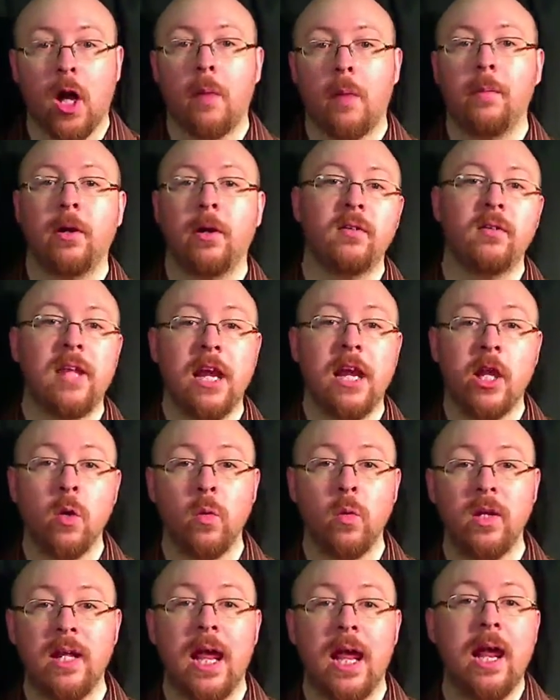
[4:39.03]
It could take you a
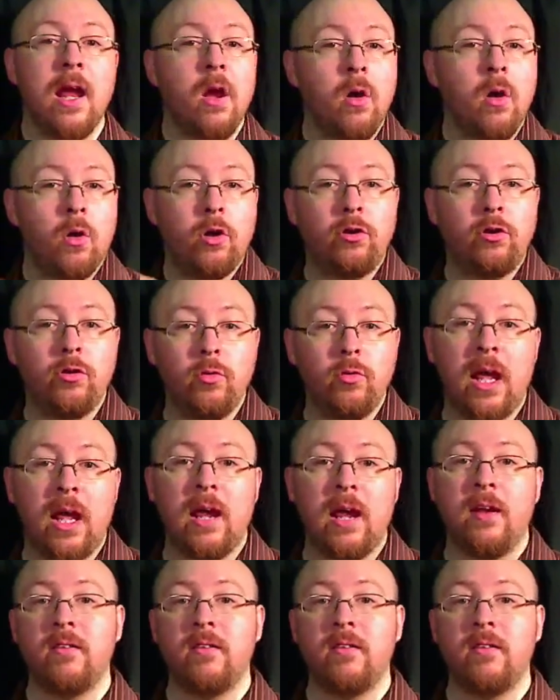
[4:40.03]
day or 2 days.